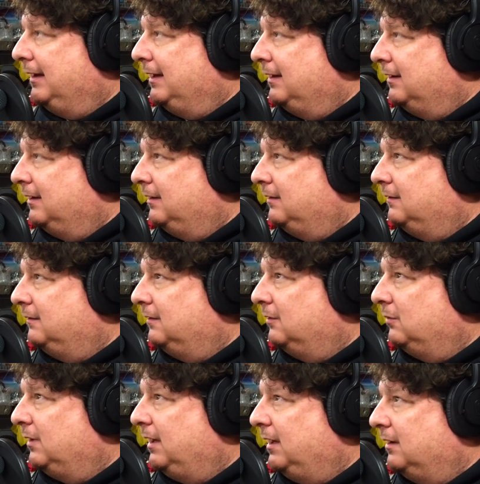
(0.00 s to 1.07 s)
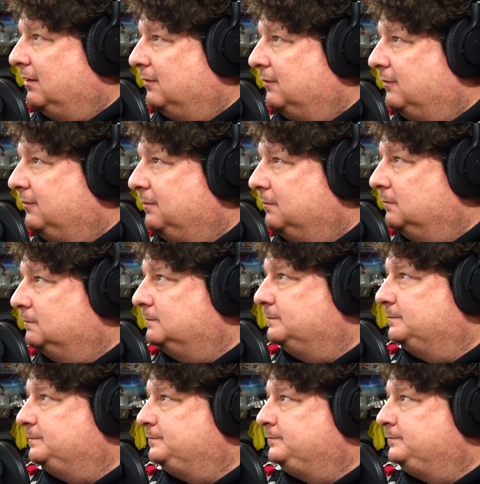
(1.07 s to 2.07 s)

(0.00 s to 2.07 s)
And I don't have. I